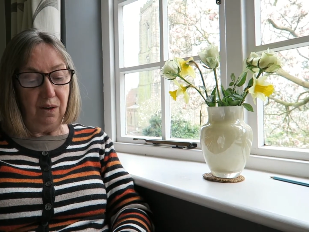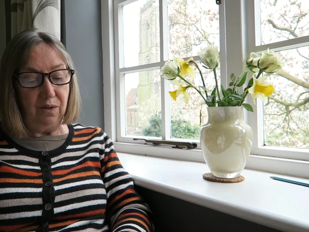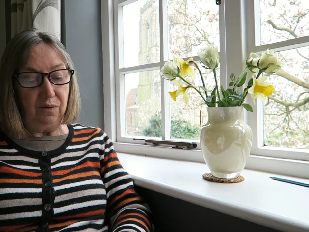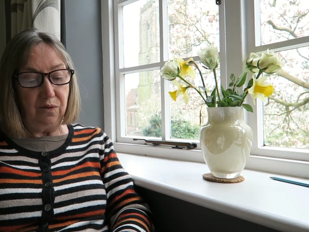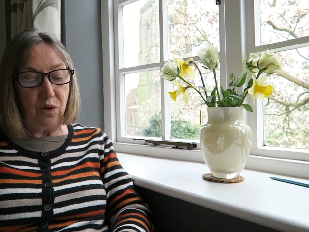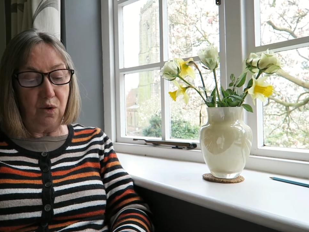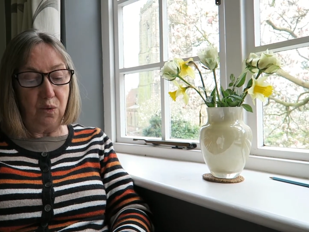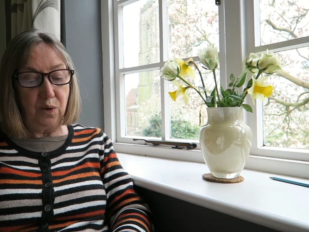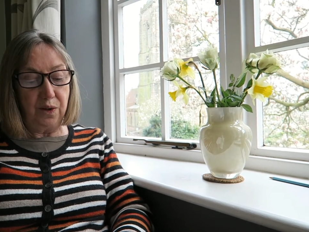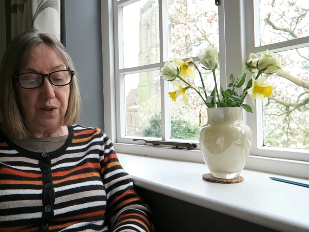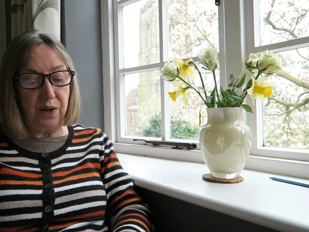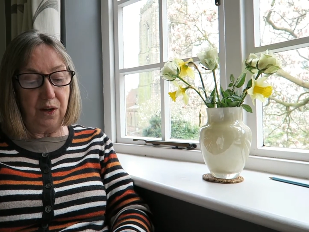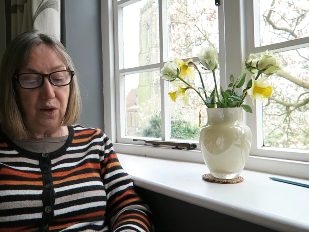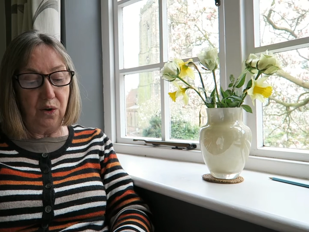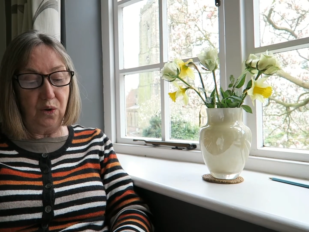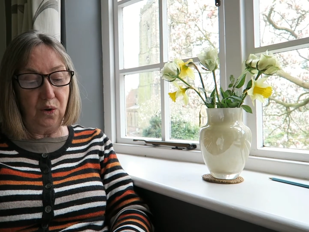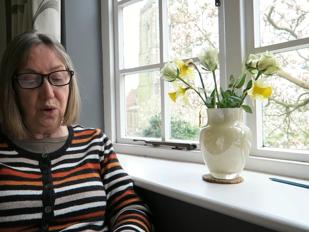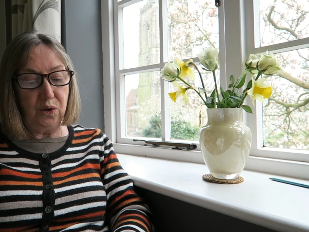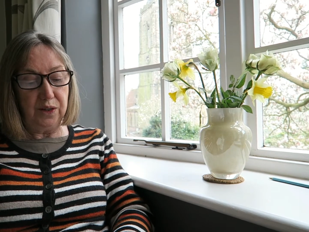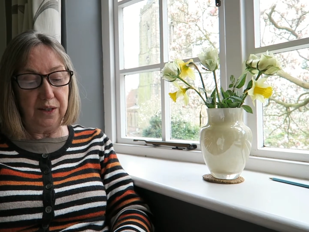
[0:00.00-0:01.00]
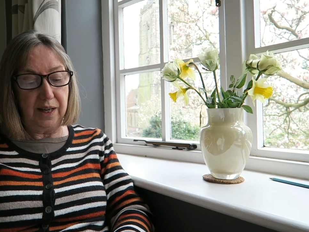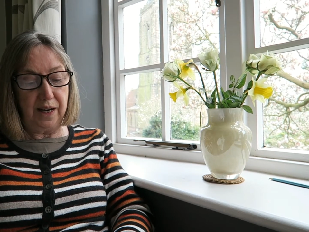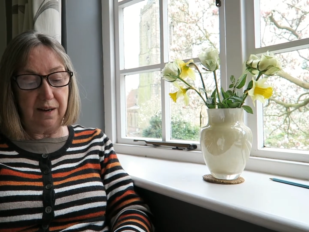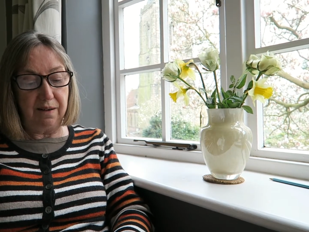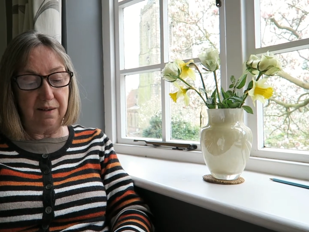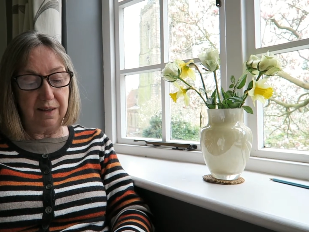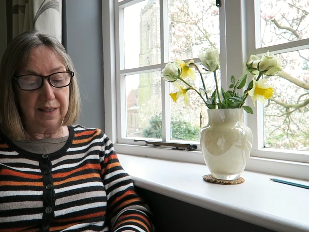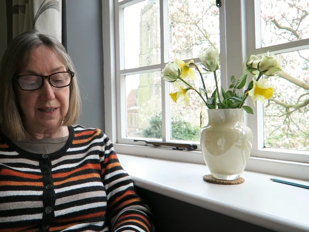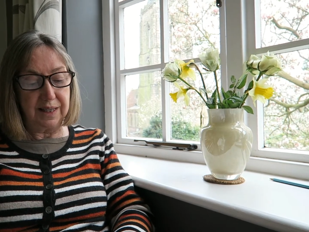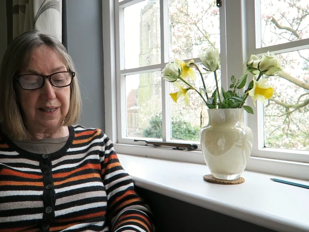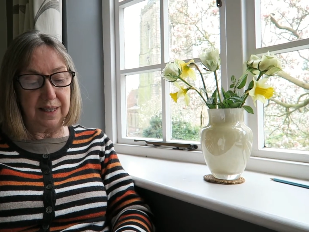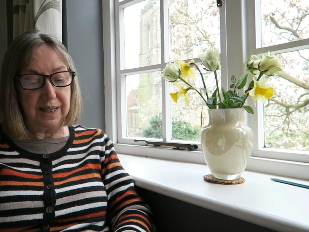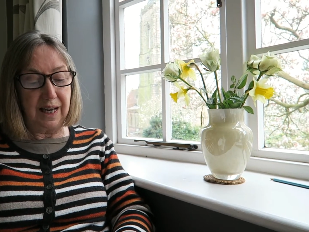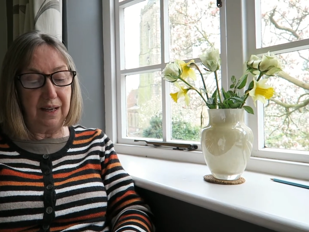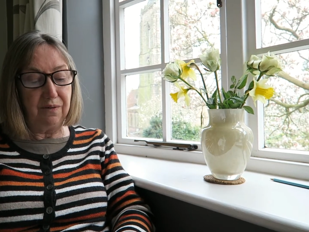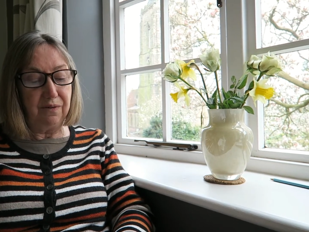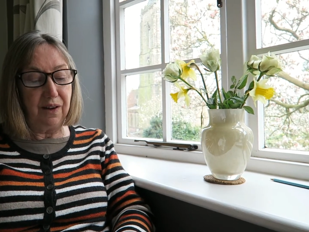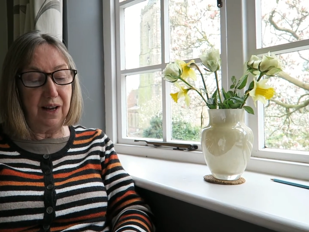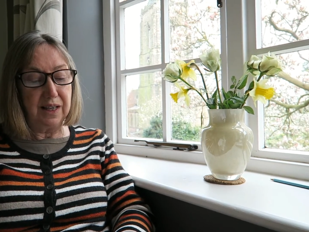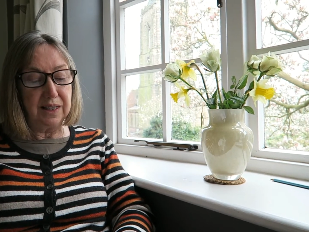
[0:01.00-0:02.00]
For with the Lord there is
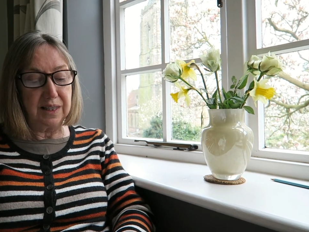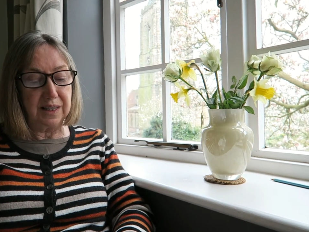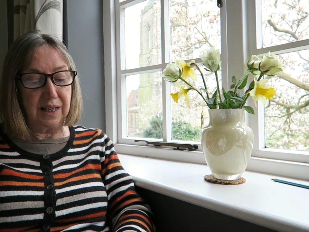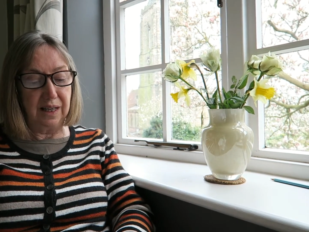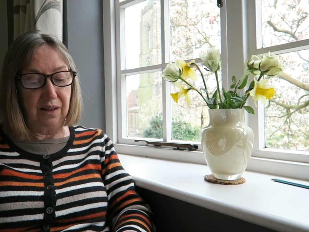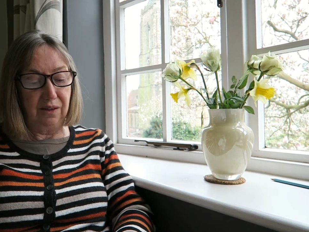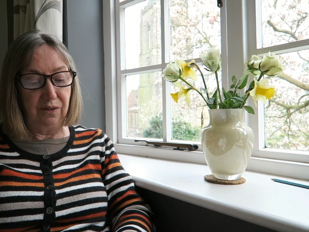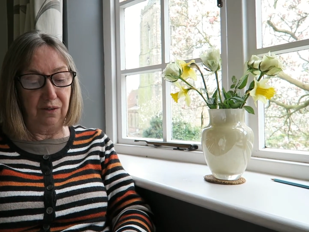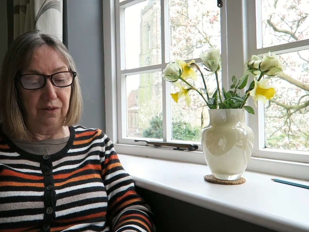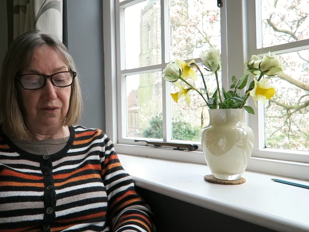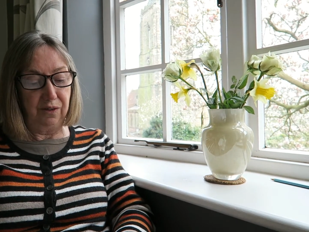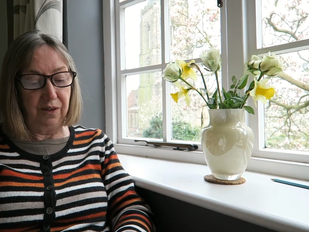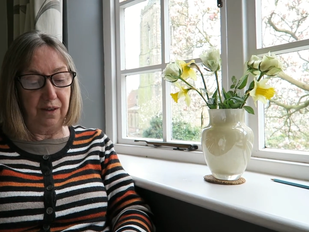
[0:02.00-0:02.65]
steadfast love,